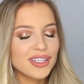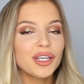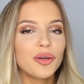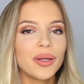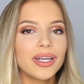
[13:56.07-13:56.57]
I'm
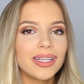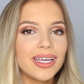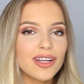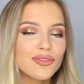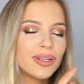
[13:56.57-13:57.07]
gonna
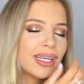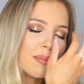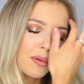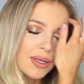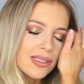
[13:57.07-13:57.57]
quickly, I don't want to
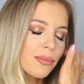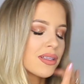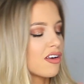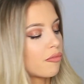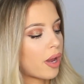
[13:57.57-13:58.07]
keep repeating
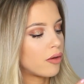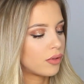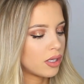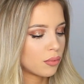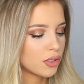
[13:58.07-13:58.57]
myself, but I
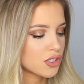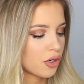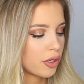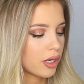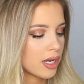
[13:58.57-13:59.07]
really want to show
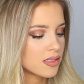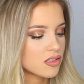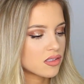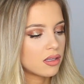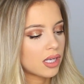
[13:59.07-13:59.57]
you guys
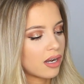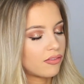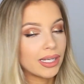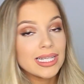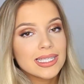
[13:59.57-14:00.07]
just kind
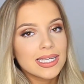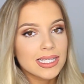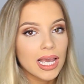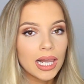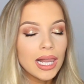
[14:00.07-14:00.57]
of like in
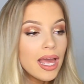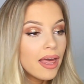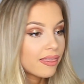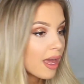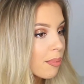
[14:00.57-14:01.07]
detail
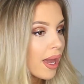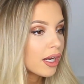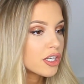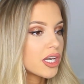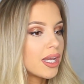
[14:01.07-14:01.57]
their
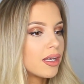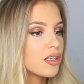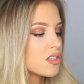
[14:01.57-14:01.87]
packaging.